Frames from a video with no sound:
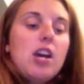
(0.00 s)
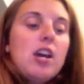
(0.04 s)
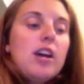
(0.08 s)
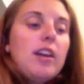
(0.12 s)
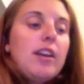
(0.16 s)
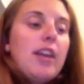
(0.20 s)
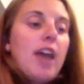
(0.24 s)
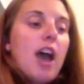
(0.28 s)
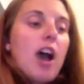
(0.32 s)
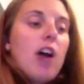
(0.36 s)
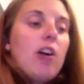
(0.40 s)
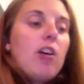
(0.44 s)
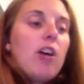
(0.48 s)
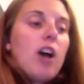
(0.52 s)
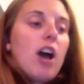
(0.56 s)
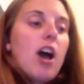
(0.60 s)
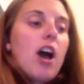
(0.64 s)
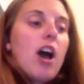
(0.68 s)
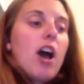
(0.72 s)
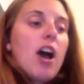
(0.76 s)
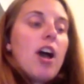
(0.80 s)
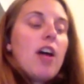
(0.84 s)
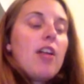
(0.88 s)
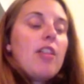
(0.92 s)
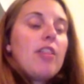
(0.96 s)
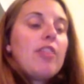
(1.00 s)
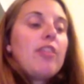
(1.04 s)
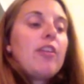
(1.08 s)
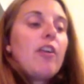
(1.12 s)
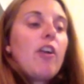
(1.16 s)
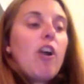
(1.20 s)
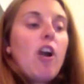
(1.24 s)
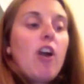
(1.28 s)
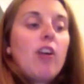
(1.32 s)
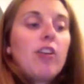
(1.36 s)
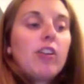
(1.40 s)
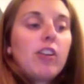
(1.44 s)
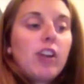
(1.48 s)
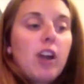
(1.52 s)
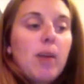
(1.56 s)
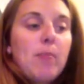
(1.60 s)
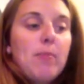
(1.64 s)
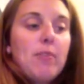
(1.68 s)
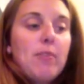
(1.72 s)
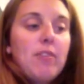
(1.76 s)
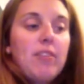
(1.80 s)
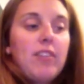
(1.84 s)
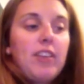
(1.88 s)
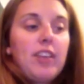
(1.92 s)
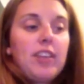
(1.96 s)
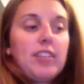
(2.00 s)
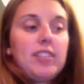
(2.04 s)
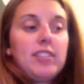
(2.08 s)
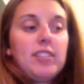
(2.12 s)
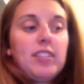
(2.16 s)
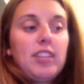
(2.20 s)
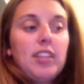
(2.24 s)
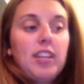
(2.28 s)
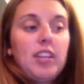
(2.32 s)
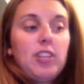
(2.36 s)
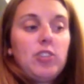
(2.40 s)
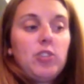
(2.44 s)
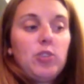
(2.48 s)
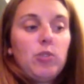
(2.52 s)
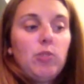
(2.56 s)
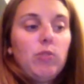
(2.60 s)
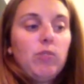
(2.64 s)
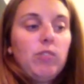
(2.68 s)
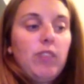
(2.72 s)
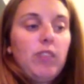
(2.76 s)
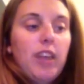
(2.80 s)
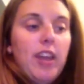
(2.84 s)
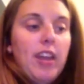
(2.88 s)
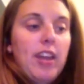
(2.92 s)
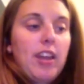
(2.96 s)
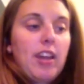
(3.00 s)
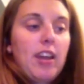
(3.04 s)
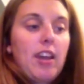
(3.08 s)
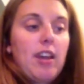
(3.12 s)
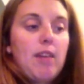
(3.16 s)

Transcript: Now, there are a couple things that I don't like